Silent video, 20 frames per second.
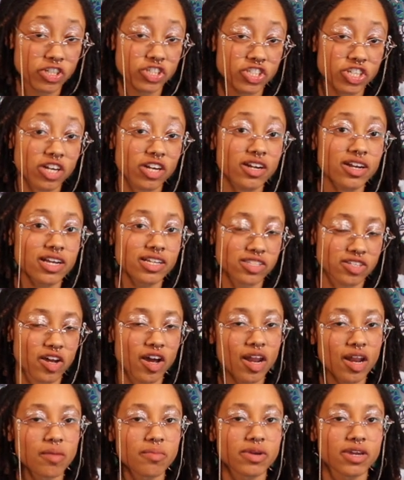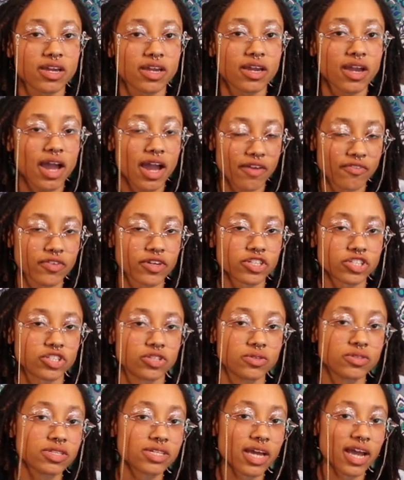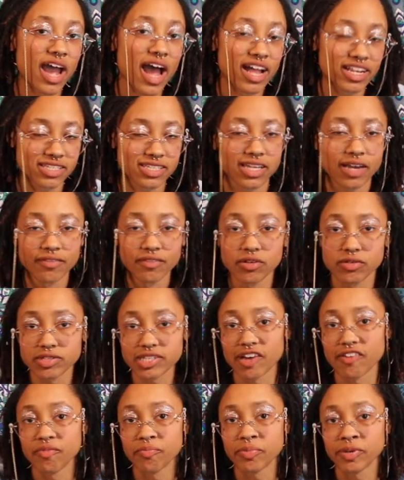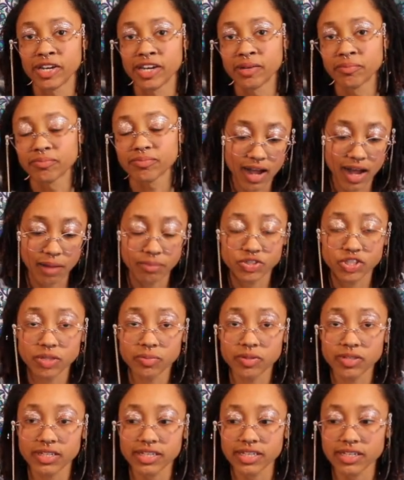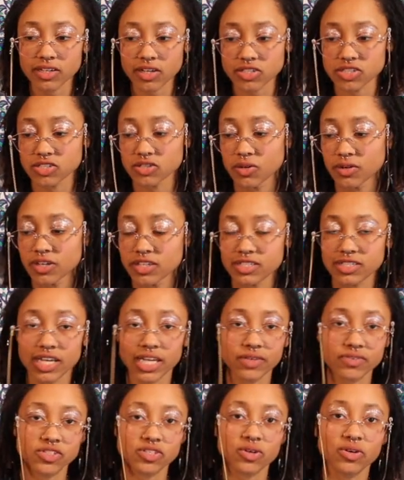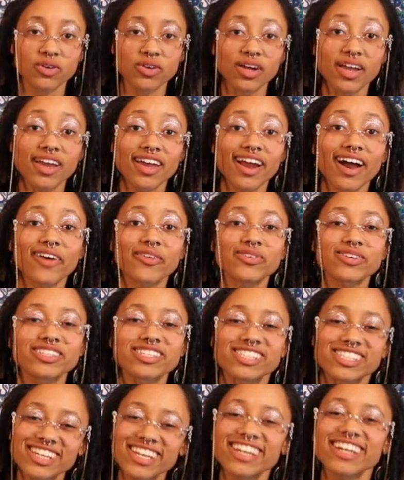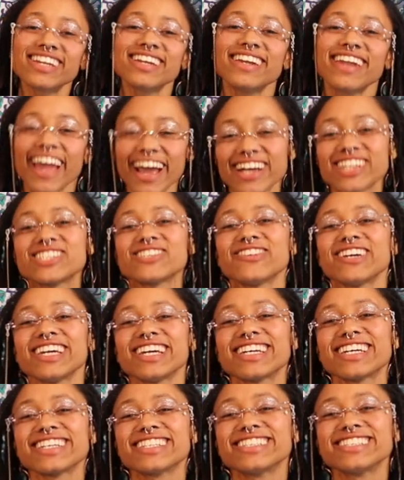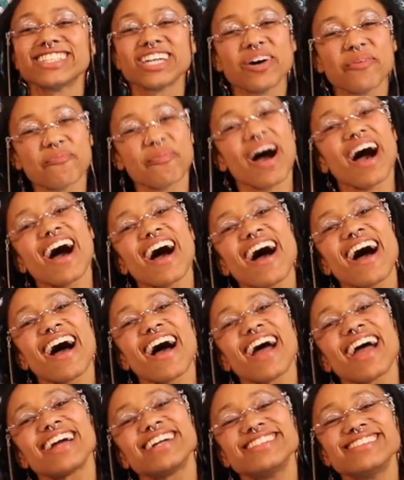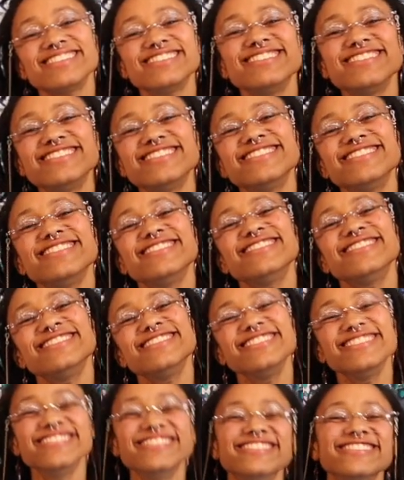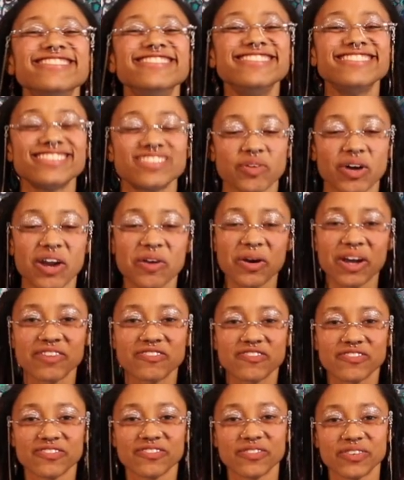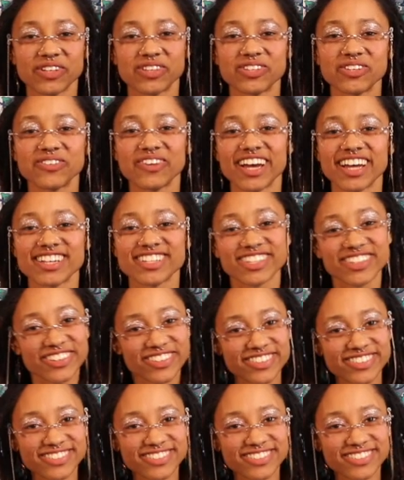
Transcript: for sure, it's going to be every Tuesday at 7.07 p.m. I'm Jubilee, also known as Native Soul, and I will see you next week. Bye! Why do I with two hands?